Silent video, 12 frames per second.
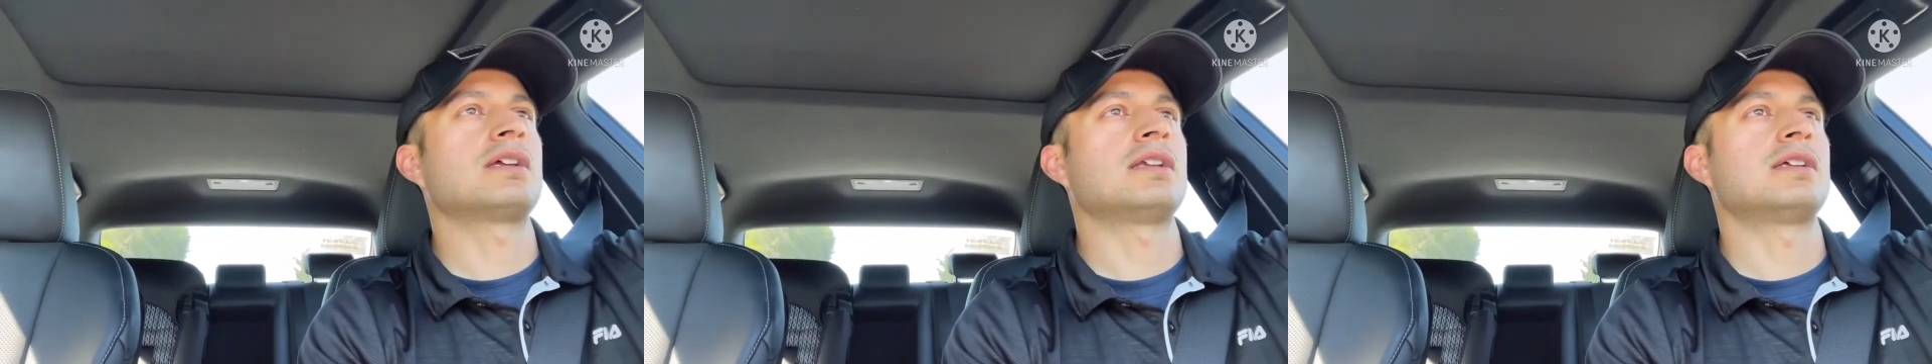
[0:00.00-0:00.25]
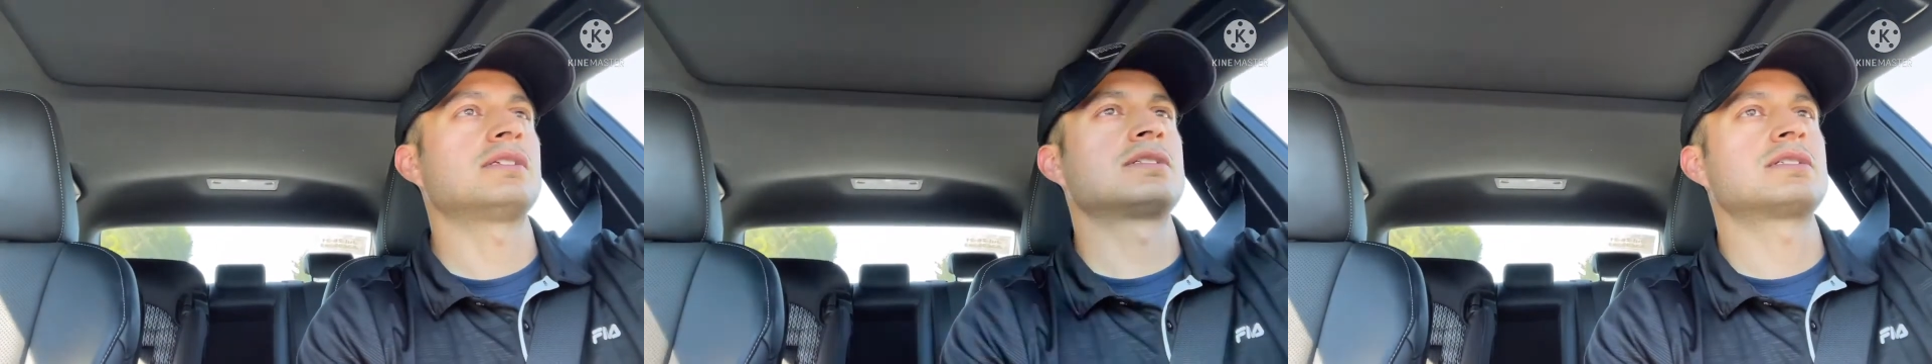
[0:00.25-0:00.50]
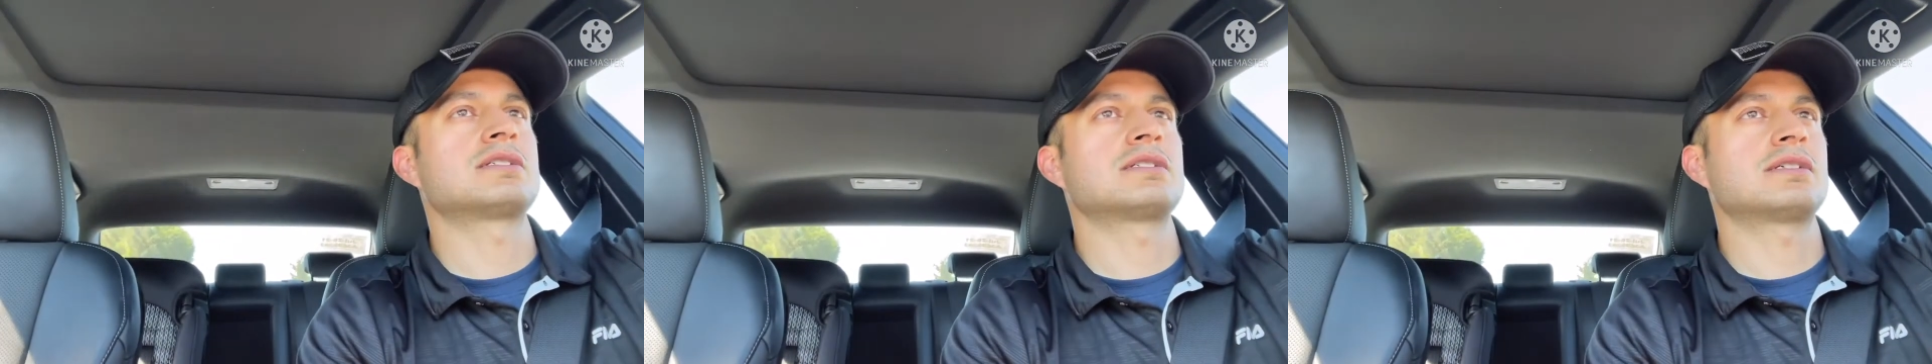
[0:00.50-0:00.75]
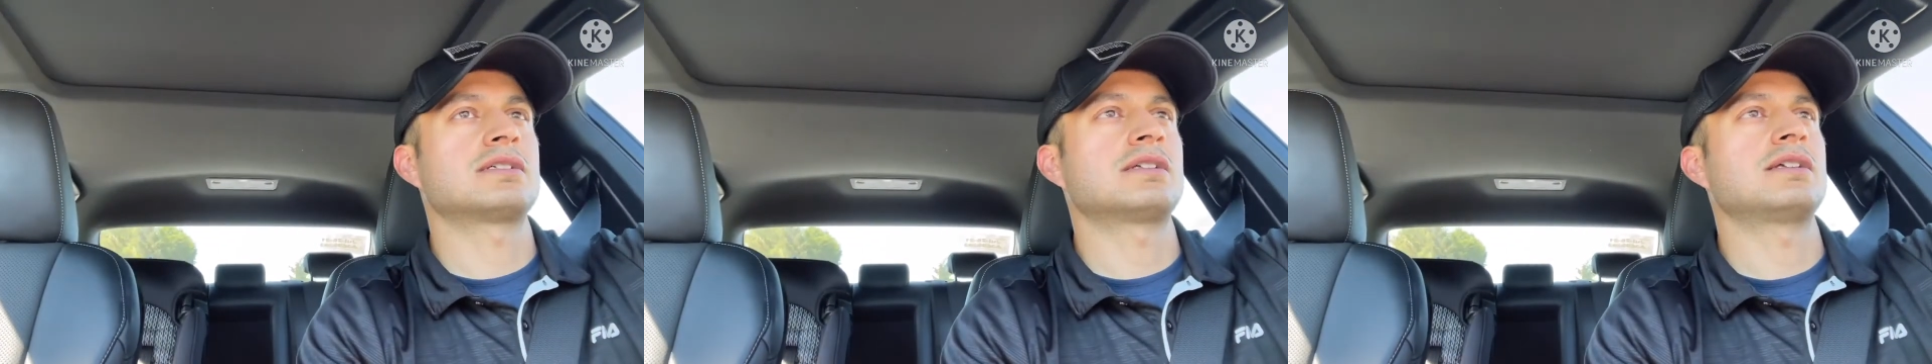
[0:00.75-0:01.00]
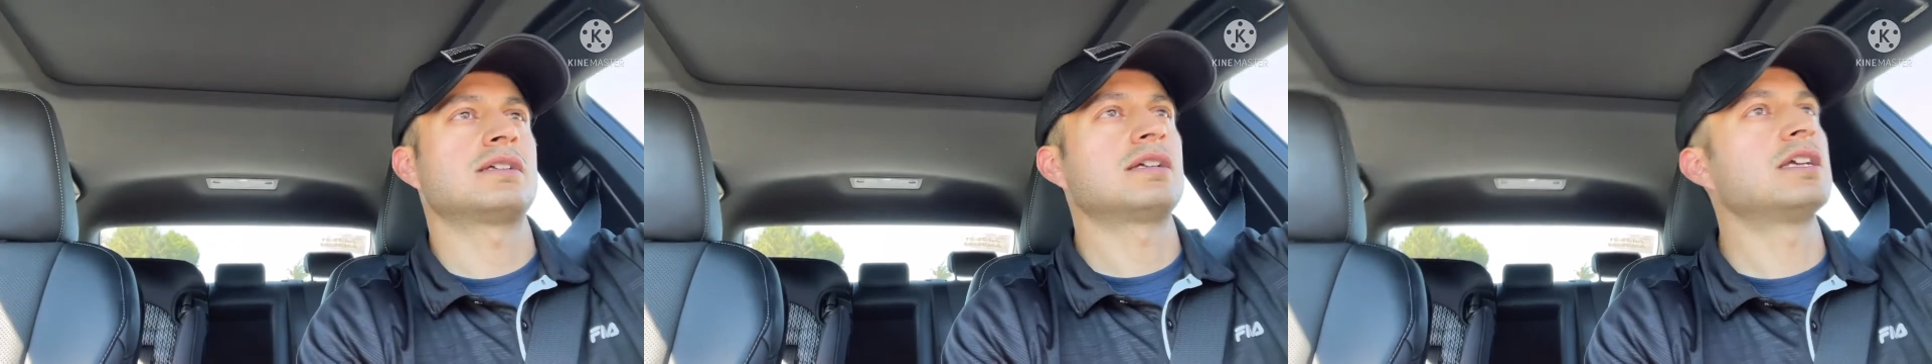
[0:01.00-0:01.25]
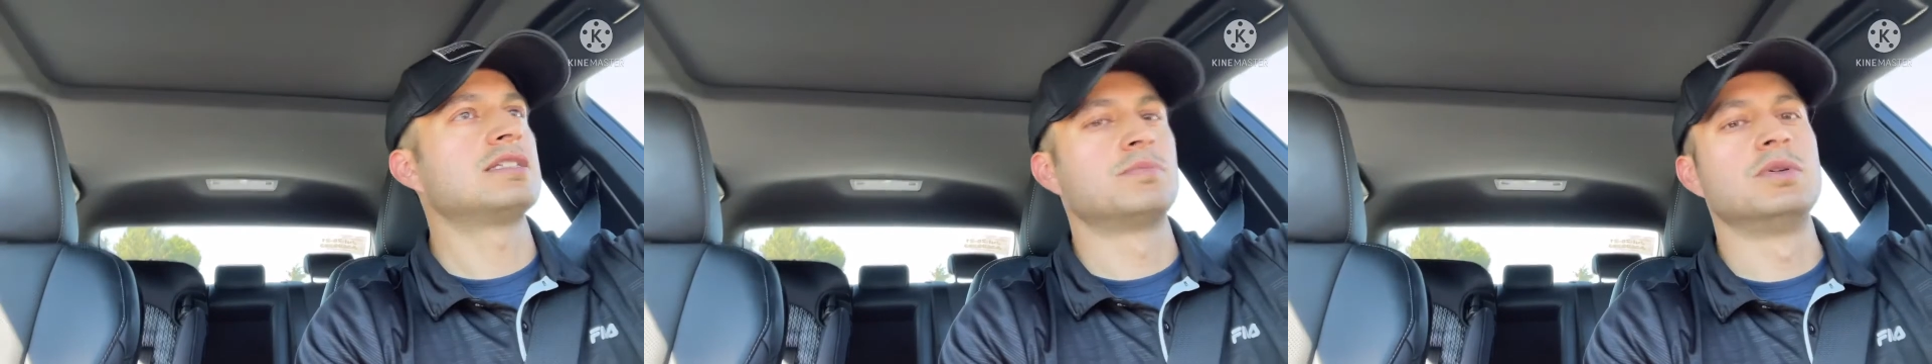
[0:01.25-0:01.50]
and
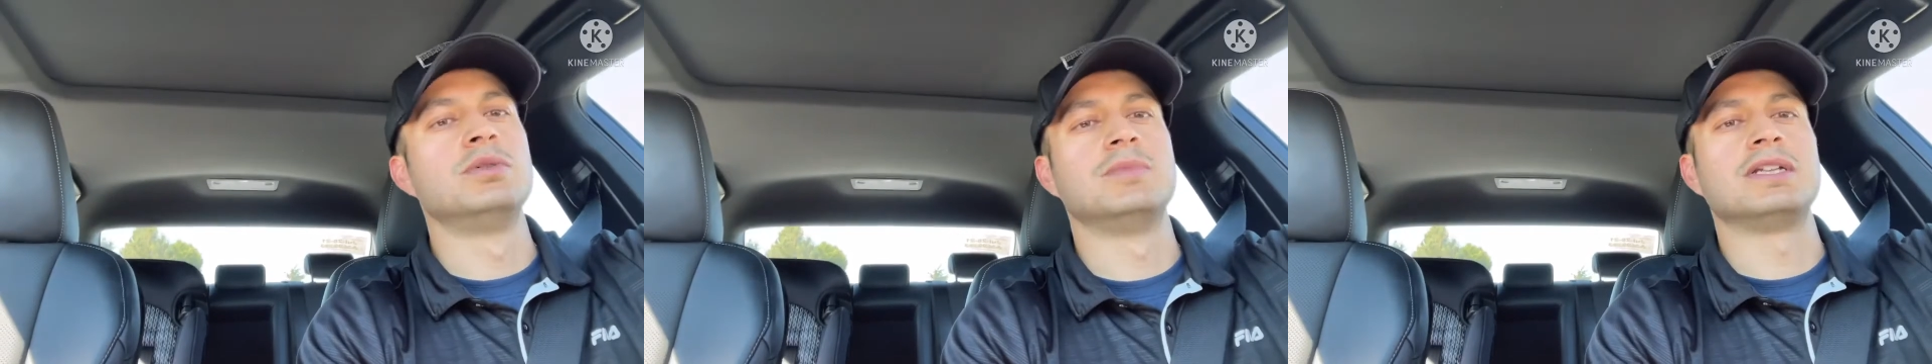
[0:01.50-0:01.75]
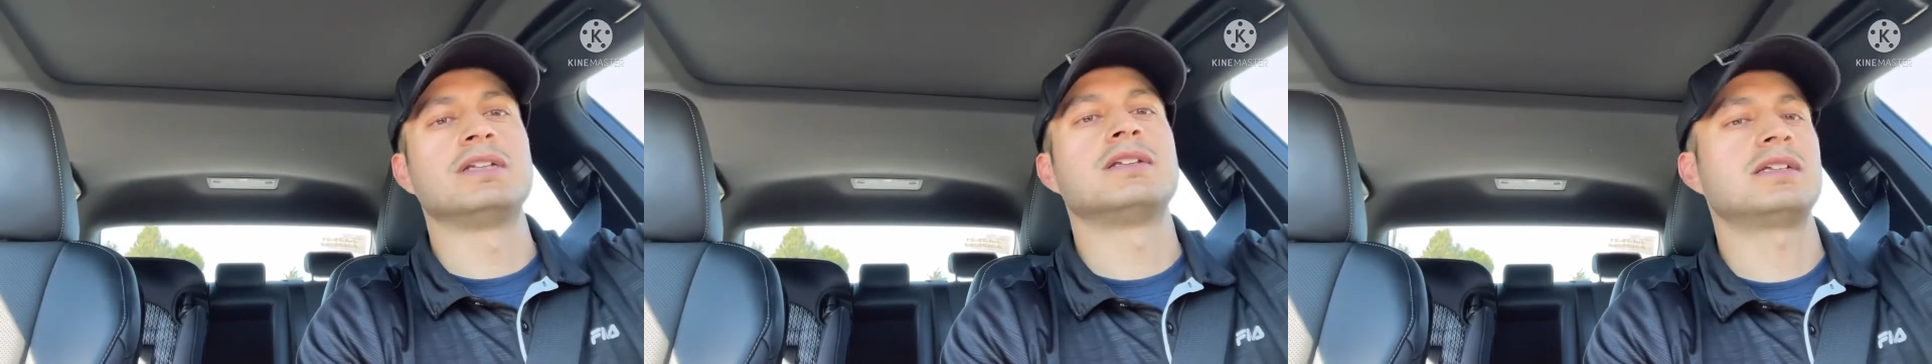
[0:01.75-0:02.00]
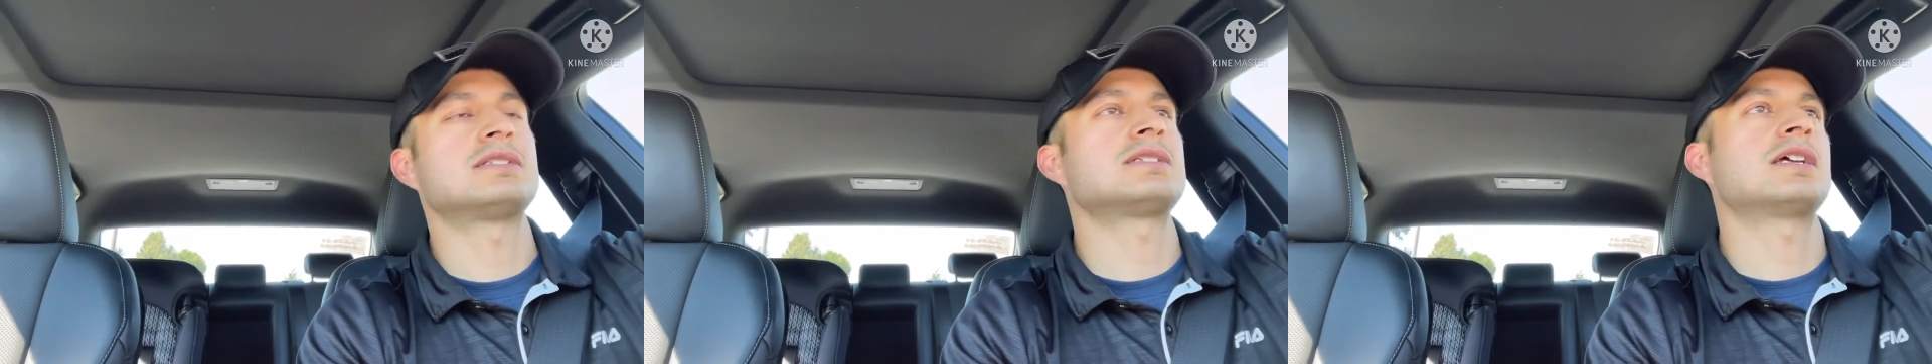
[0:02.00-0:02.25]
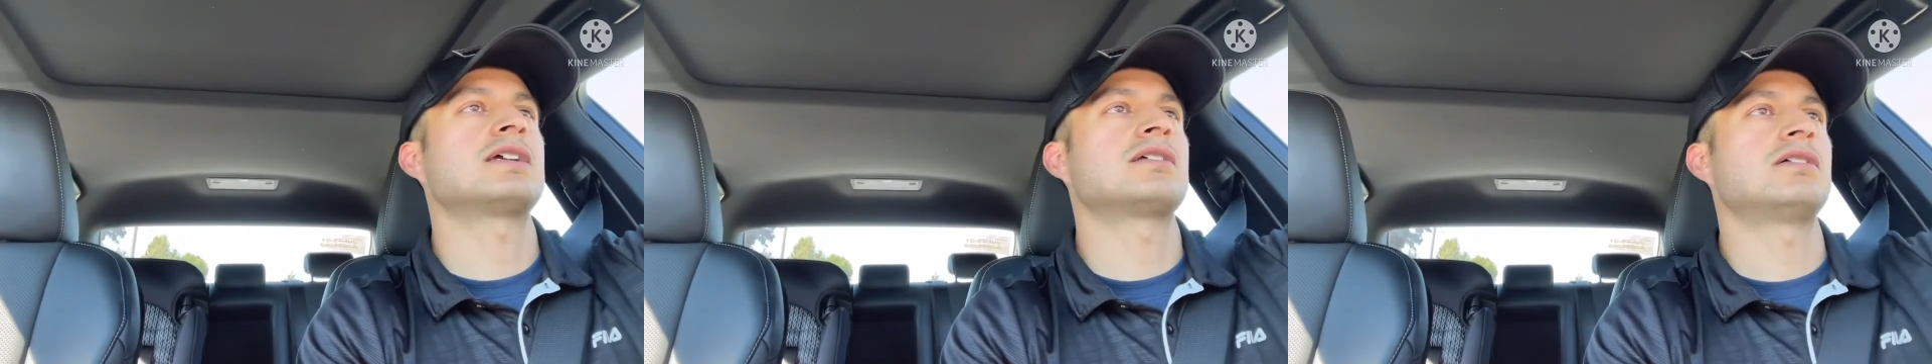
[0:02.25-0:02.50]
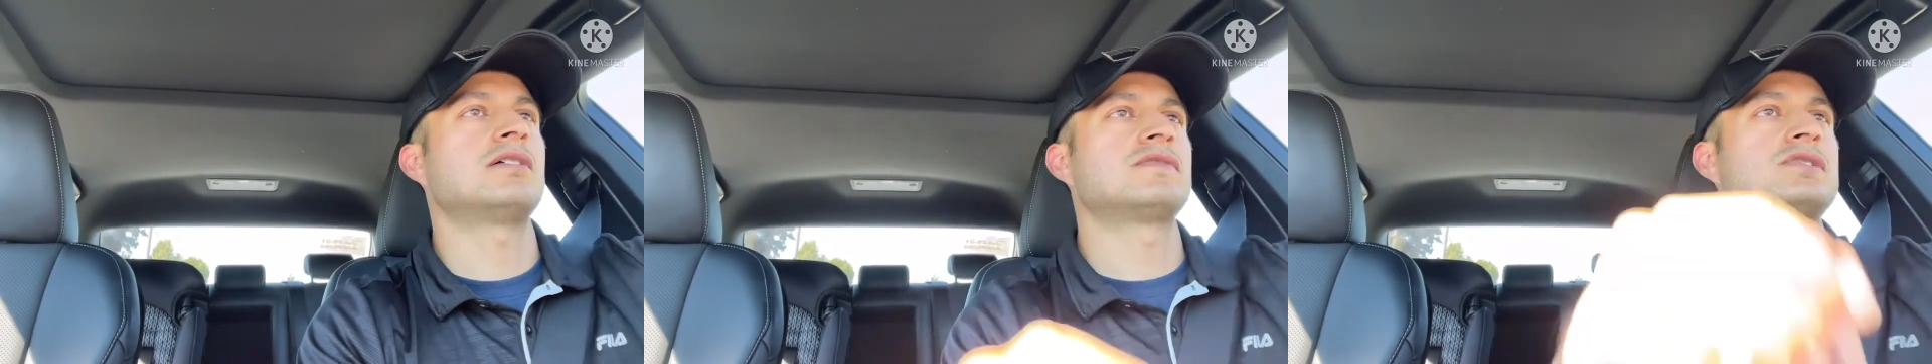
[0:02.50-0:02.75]
it's booming, it's taking off.